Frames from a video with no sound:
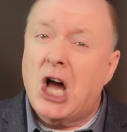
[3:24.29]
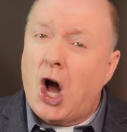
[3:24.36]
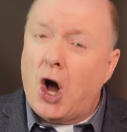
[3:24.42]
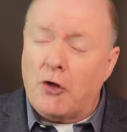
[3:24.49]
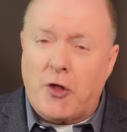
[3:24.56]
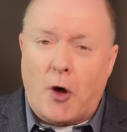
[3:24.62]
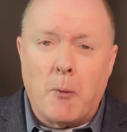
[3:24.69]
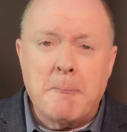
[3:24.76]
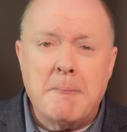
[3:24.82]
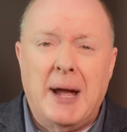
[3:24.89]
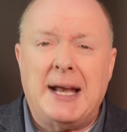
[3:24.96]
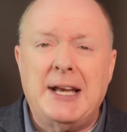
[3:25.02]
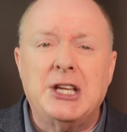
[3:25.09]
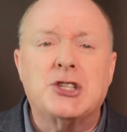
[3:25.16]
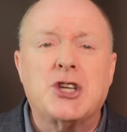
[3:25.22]
Although
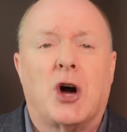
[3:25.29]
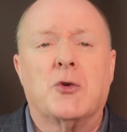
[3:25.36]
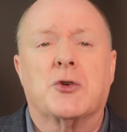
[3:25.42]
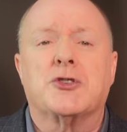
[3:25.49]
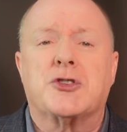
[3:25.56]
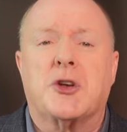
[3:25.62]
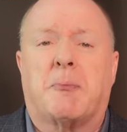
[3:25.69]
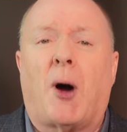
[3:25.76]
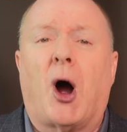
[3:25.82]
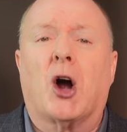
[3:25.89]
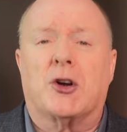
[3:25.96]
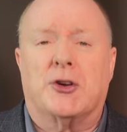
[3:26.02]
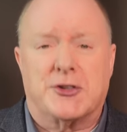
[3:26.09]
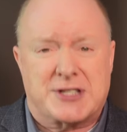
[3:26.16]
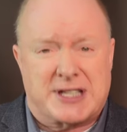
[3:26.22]
many donors or
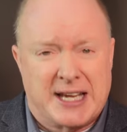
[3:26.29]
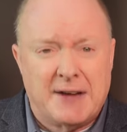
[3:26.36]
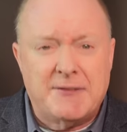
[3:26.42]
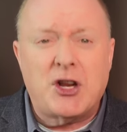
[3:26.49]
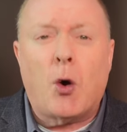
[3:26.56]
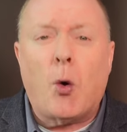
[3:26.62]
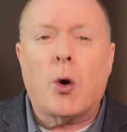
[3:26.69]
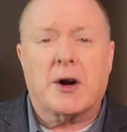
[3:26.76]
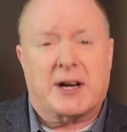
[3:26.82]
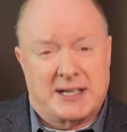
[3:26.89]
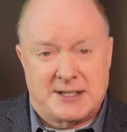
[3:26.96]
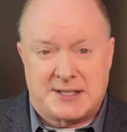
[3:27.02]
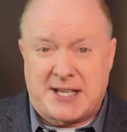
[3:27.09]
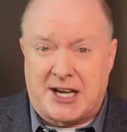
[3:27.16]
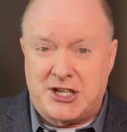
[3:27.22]
partners give to
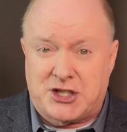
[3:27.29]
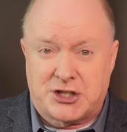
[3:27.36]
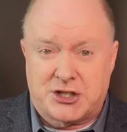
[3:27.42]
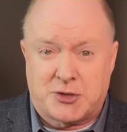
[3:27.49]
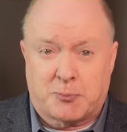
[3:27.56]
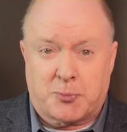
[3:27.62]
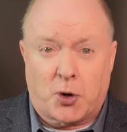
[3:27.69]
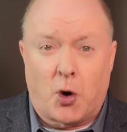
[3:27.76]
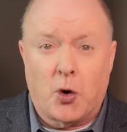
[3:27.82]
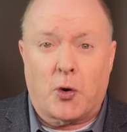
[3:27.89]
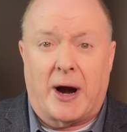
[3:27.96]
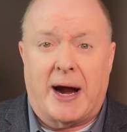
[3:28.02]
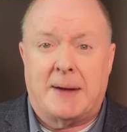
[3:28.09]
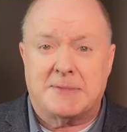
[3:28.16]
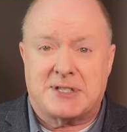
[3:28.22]
organizations and
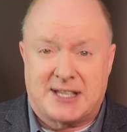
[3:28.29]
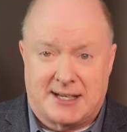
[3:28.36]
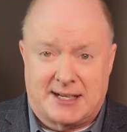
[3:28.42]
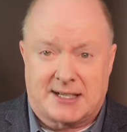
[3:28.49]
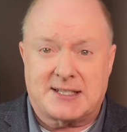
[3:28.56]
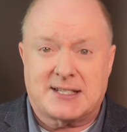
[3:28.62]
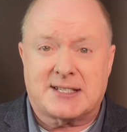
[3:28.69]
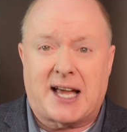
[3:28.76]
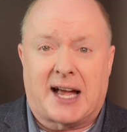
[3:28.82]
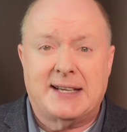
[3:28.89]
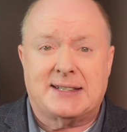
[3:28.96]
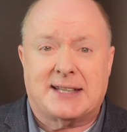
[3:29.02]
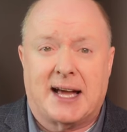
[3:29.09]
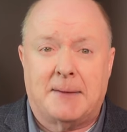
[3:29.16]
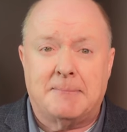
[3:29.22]
programs that
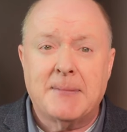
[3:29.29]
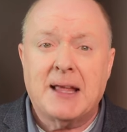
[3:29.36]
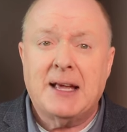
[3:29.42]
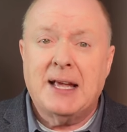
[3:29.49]
excite them,